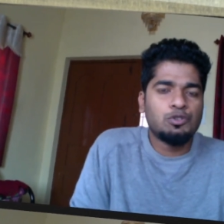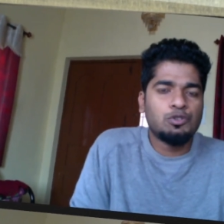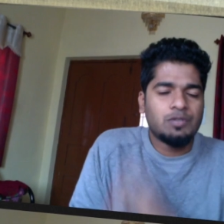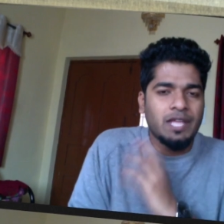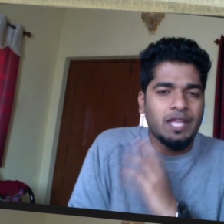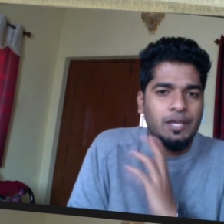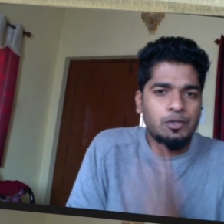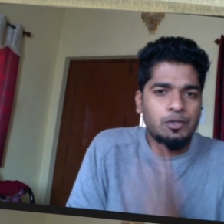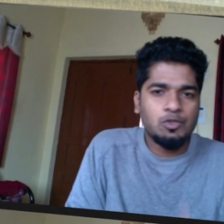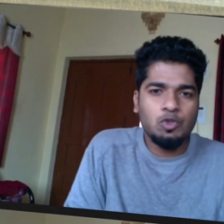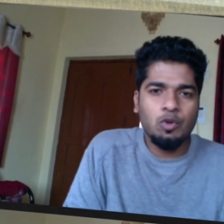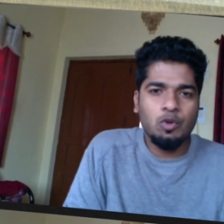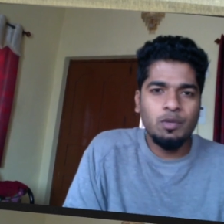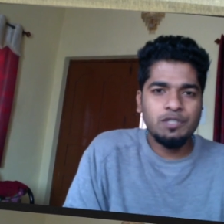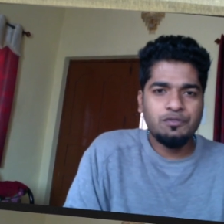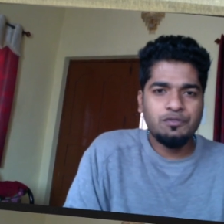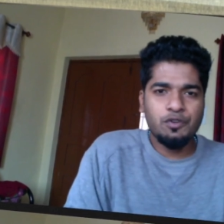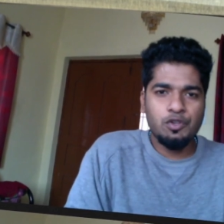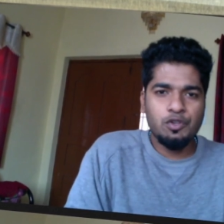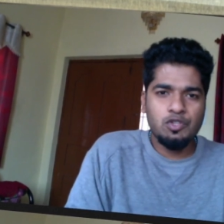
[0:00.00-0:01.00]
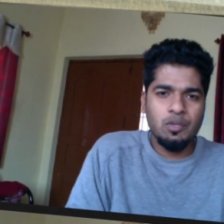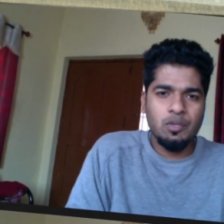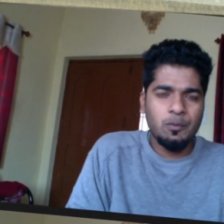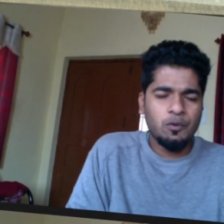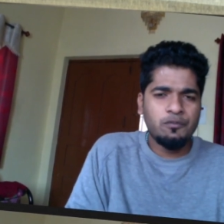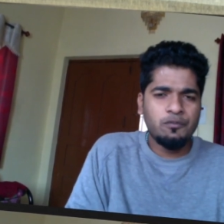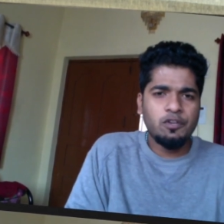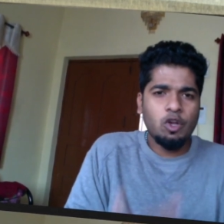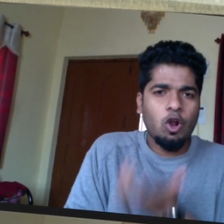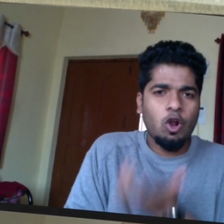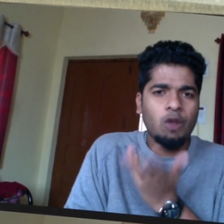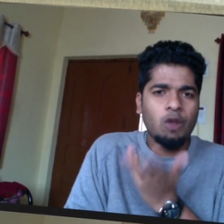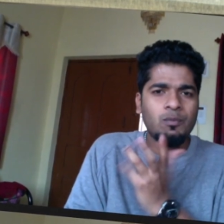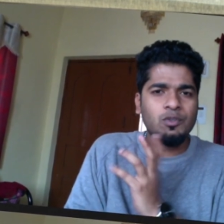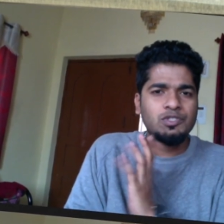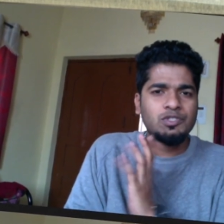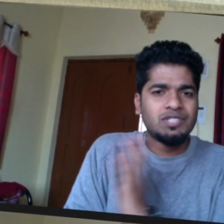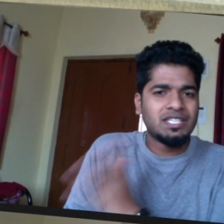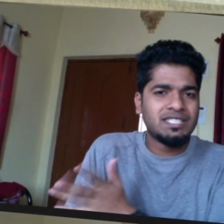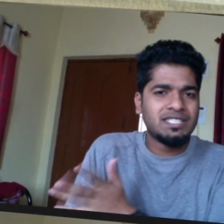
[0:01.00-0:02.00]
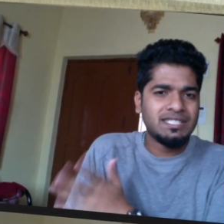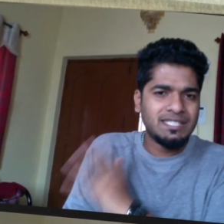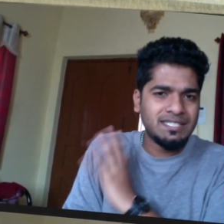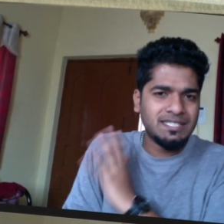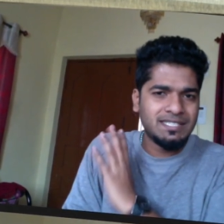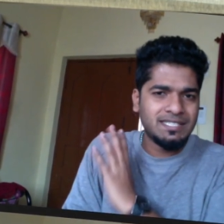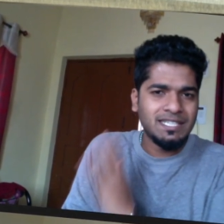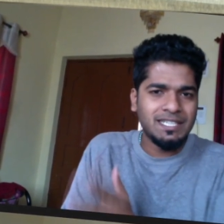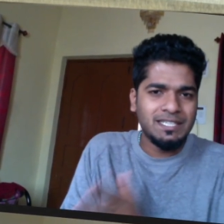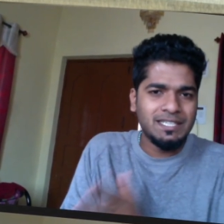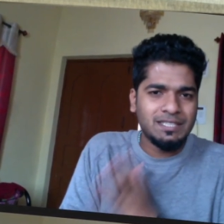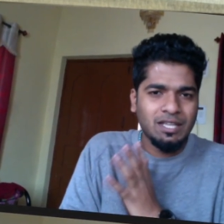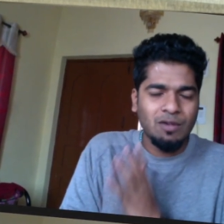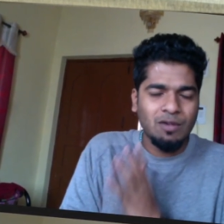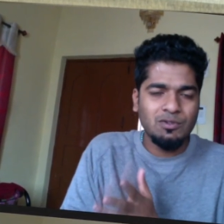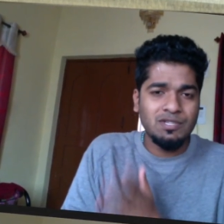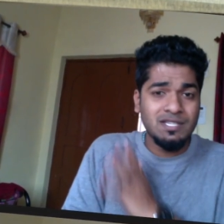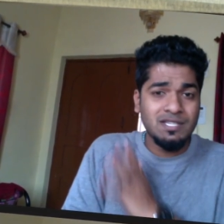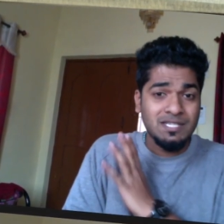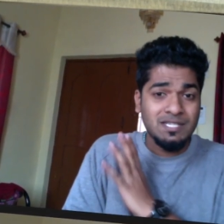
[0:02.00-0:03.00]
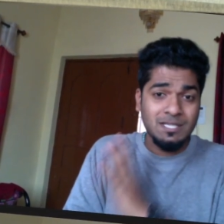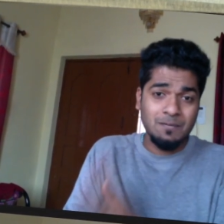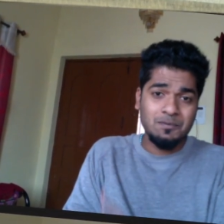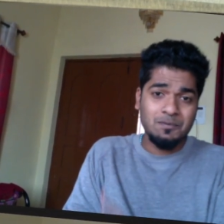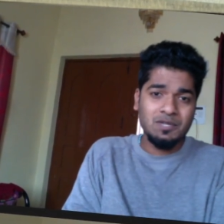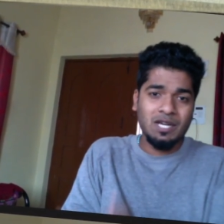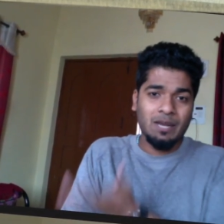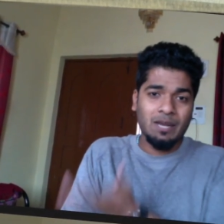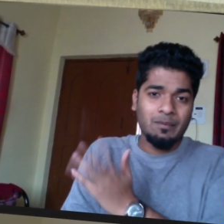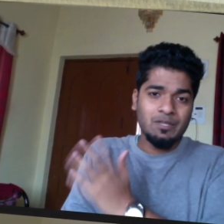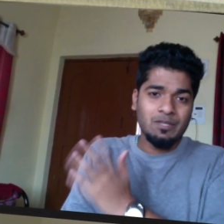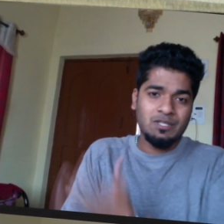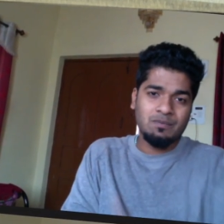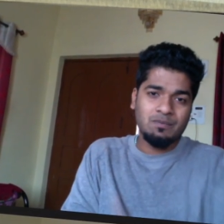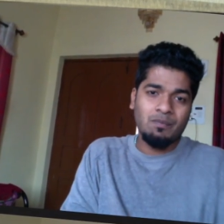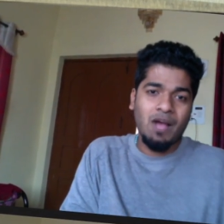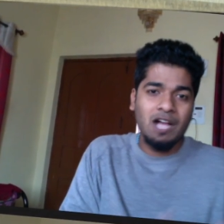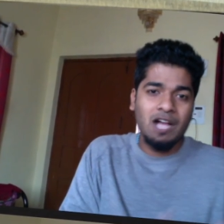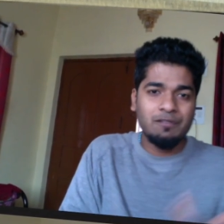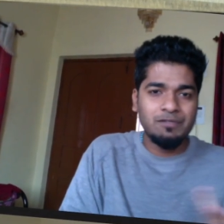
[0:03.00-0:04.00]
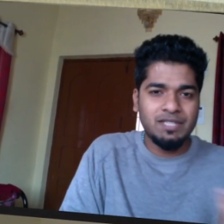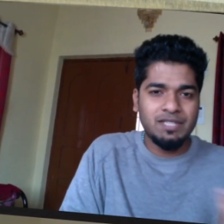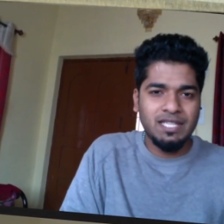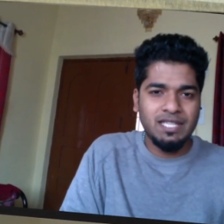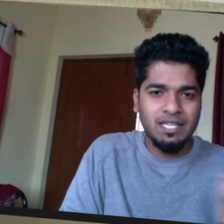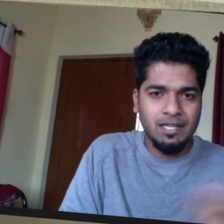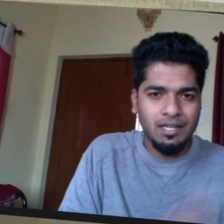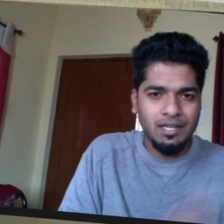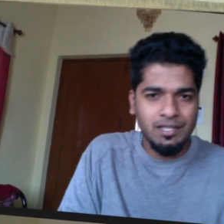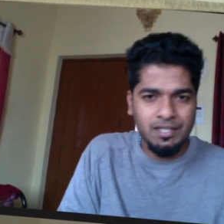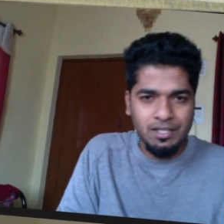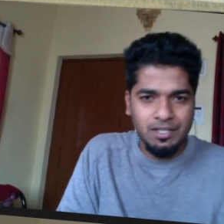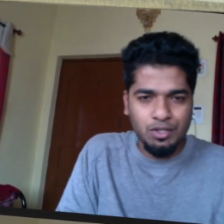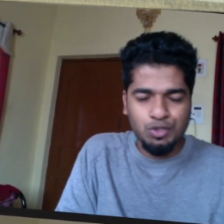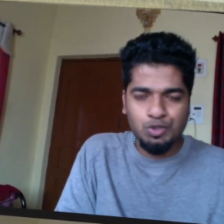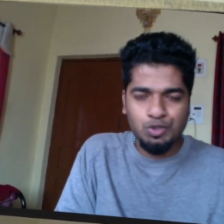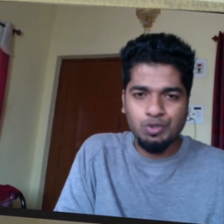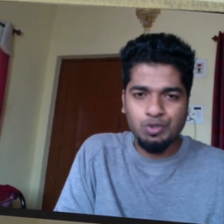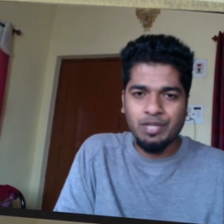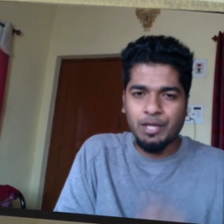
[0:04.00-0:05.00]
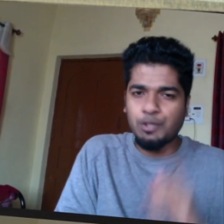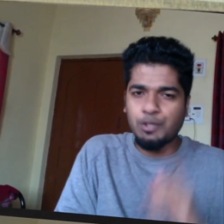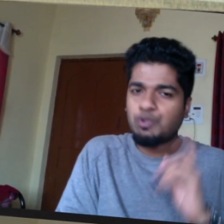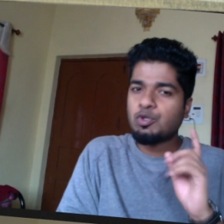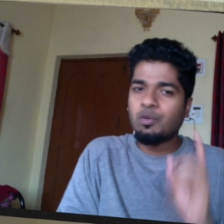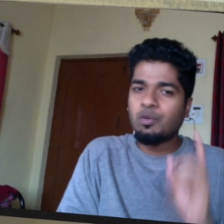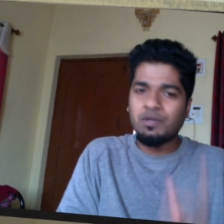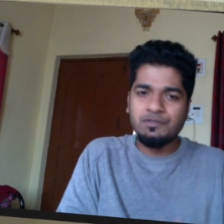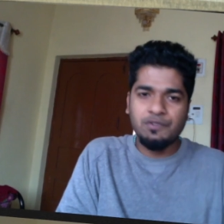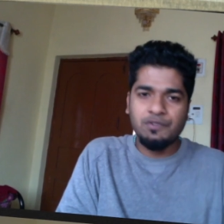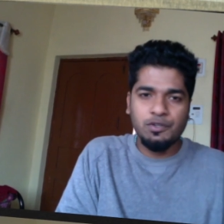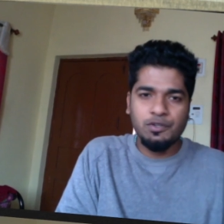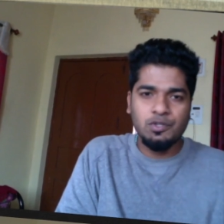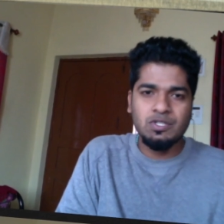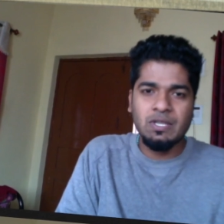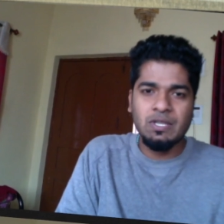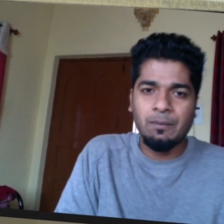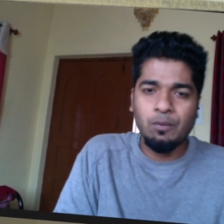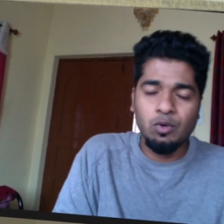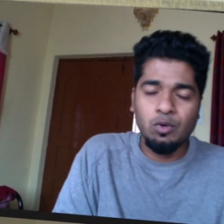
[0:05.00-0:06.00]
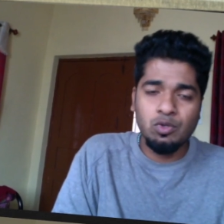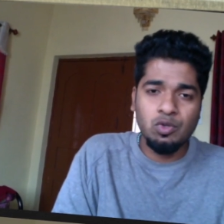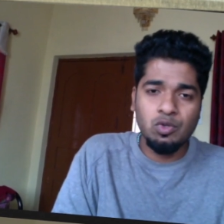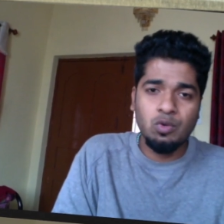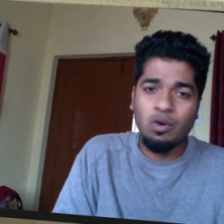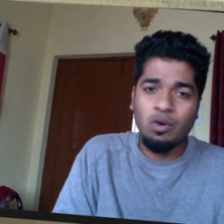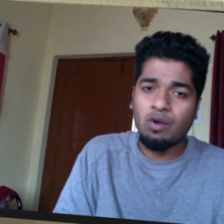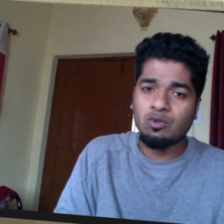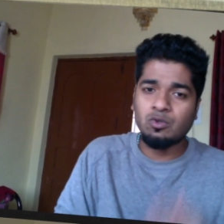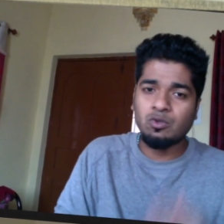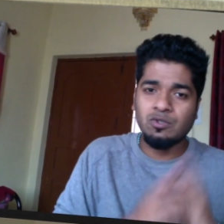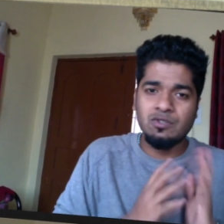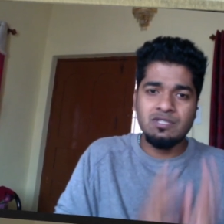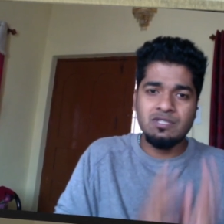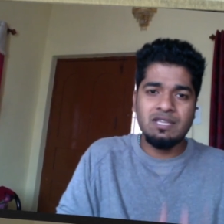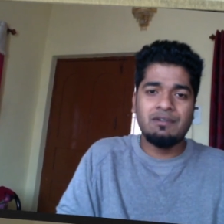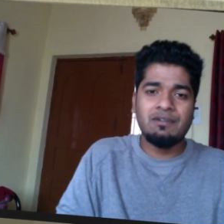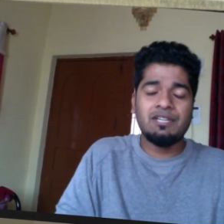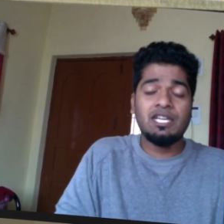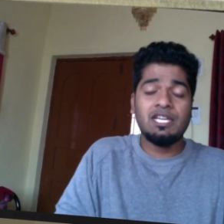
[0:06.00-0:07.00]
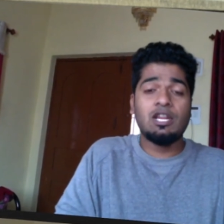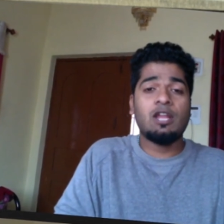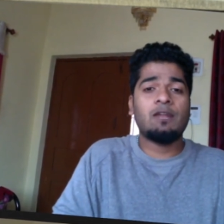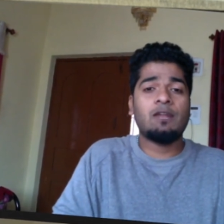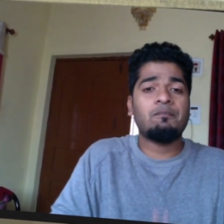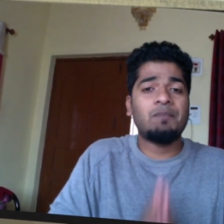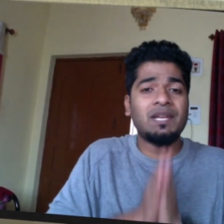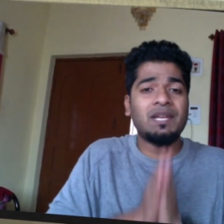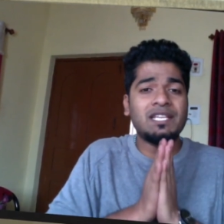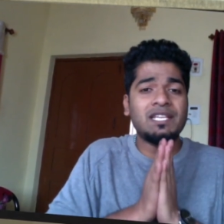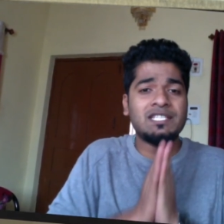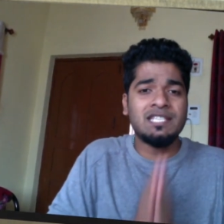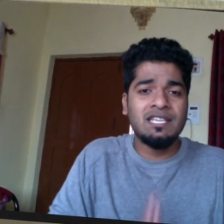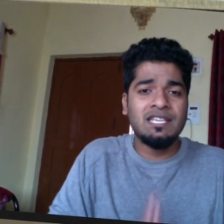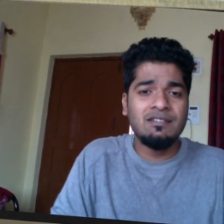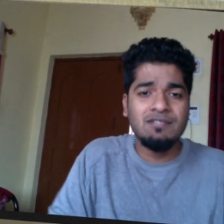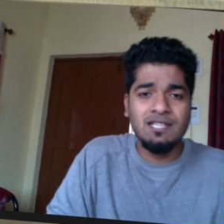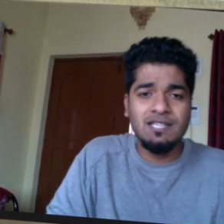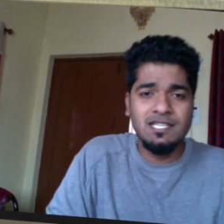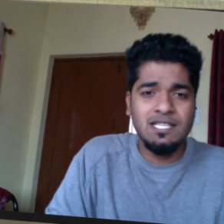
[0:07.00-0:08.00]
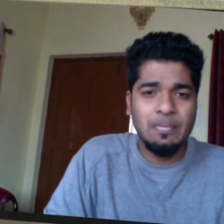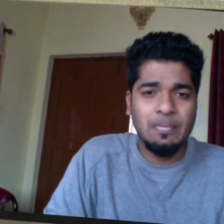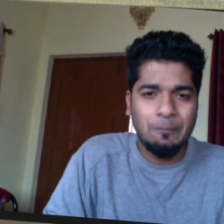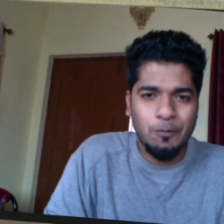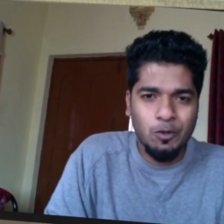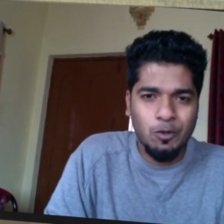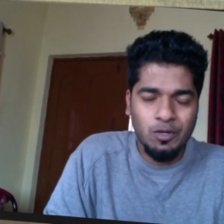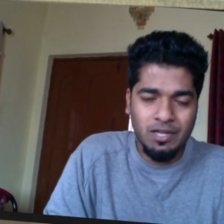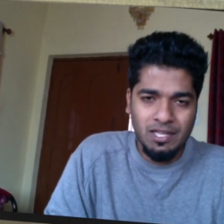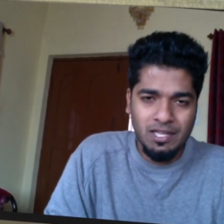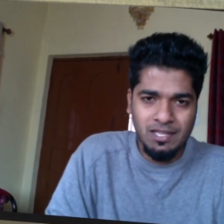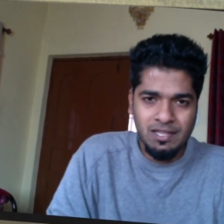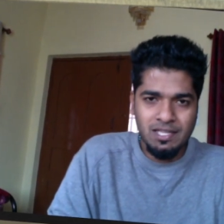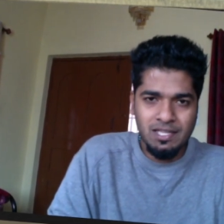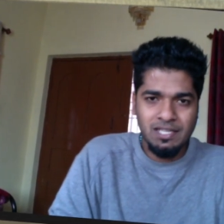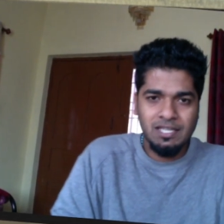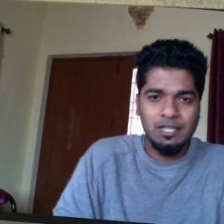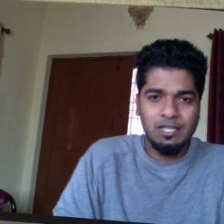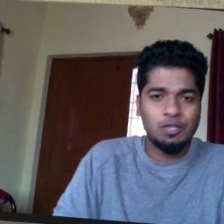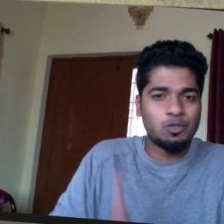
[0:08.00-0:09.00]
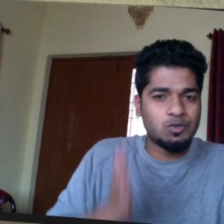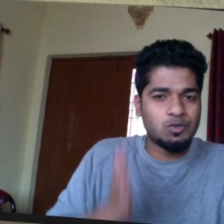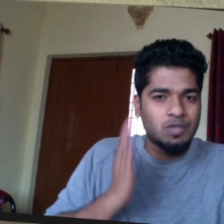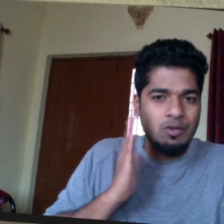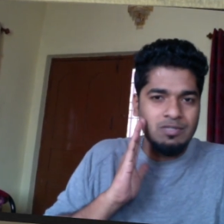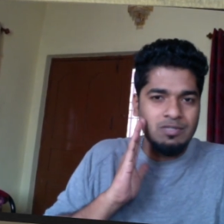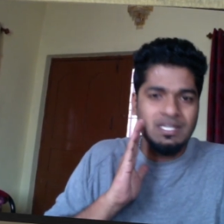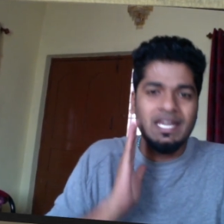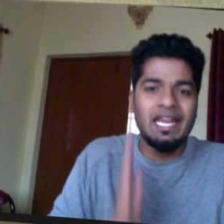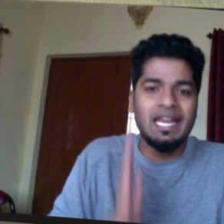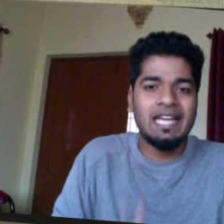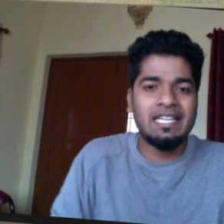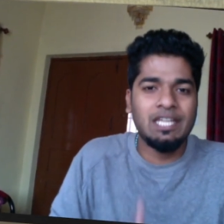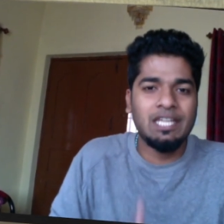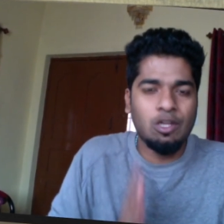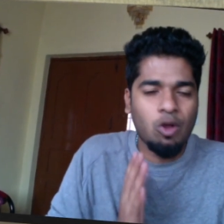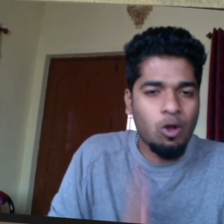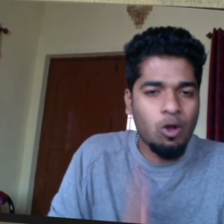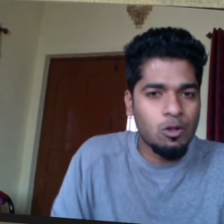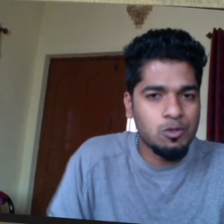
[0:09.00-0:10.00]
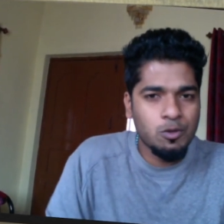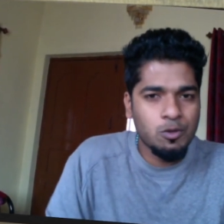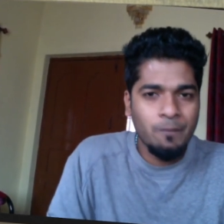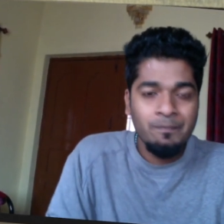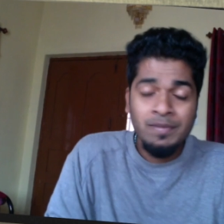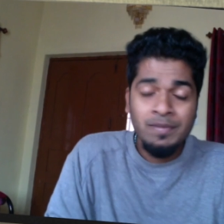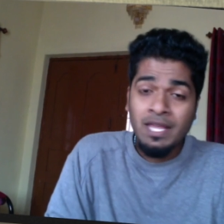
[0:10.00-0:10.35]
thank you so much for your support. We are almost touching this 30,000 subscribers mark within a year. So thank you so much for your support throughout 2017 and please give this support in the year 2018 also.